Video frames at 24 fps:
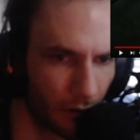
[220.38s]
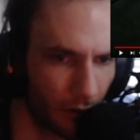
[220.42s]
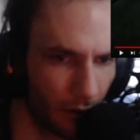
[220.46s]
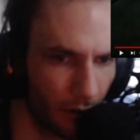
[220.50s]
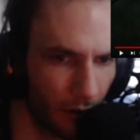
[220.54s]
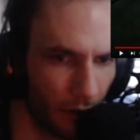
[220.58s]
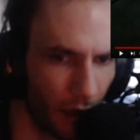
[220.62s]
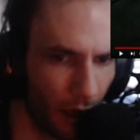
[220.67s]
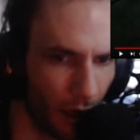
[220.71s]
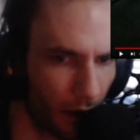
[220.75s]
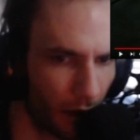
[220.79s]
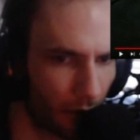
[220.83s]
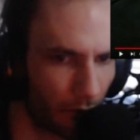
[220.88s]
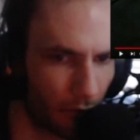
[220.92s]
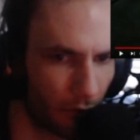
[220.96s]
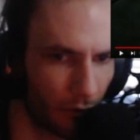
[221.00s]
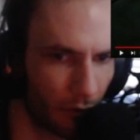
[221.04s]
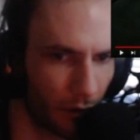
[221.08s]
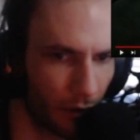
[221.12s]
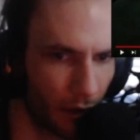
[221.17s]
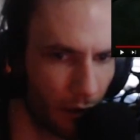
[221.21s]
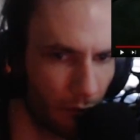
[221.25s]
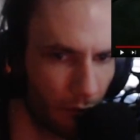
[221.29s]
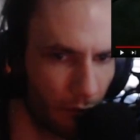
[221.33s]
No.
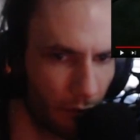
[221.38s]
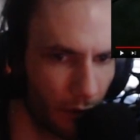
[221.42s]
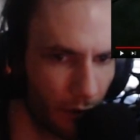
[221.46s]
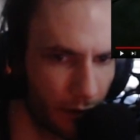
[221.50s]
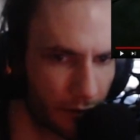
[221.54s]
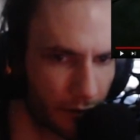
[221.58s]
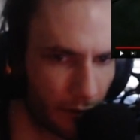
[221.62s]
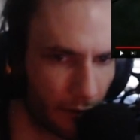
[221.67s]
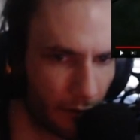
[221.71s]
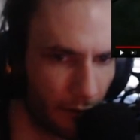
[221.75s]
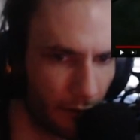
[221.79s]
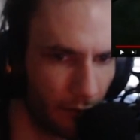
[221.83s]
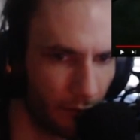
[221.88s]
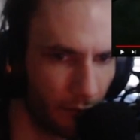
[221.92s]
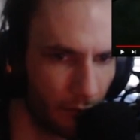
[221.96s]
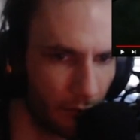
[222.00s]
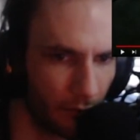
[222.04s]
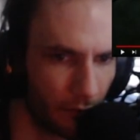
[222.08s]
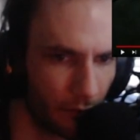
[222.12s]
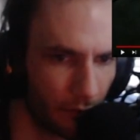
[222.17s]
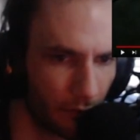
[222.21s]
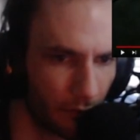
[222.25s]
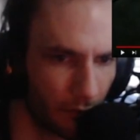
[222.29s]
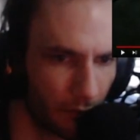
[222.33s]
It wasn't.
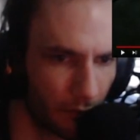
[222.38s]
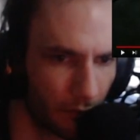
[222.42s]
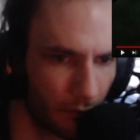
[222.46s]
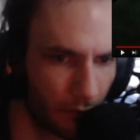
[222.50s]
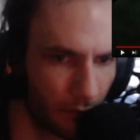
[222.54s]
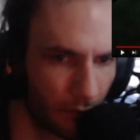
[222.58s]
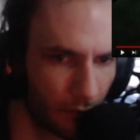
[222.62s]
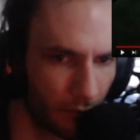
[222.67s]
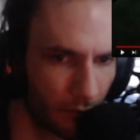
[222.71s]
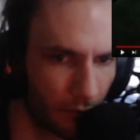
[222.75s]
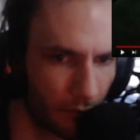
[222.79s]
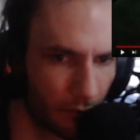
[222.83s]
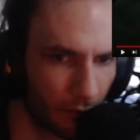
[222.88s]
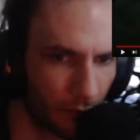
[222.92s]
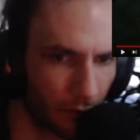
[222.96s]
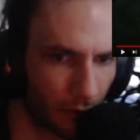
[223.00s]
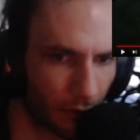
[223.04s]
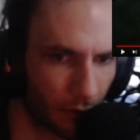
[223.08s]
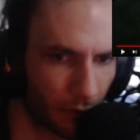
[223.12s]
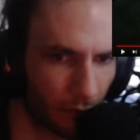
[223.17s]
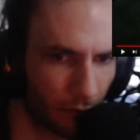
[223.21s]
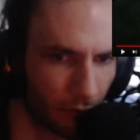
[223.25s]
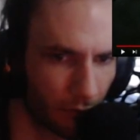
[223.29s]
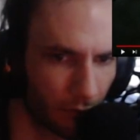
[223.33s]

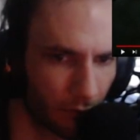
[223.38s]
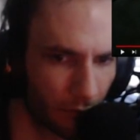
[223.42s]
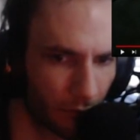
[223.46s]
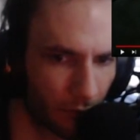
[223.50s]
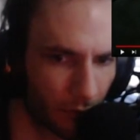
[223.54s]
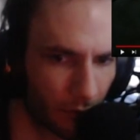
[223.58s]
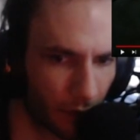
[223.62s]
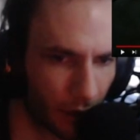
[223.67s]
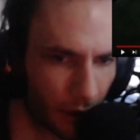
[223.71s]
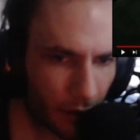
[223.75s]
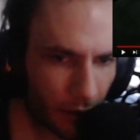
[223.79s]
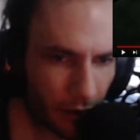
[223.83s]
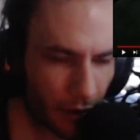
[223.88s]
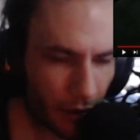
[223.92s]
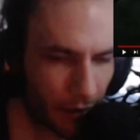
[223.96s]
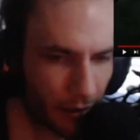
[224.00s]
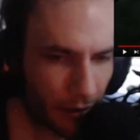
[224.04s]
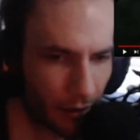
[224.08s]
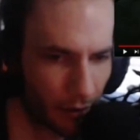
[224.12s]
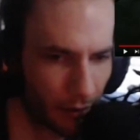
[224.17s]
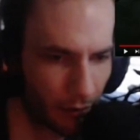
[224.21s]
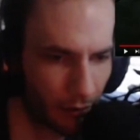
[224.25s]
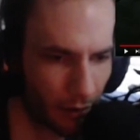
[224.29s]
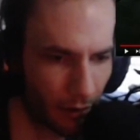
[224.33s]
Oh, not that I
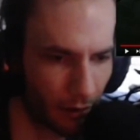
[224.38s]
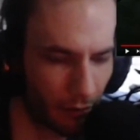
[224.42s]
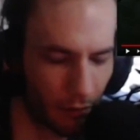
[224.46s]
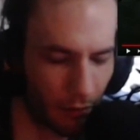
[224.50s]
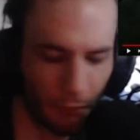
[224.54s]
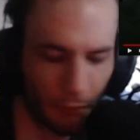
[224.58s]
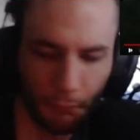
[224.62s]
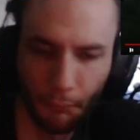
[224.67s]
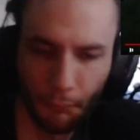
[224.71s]
think. I don't know.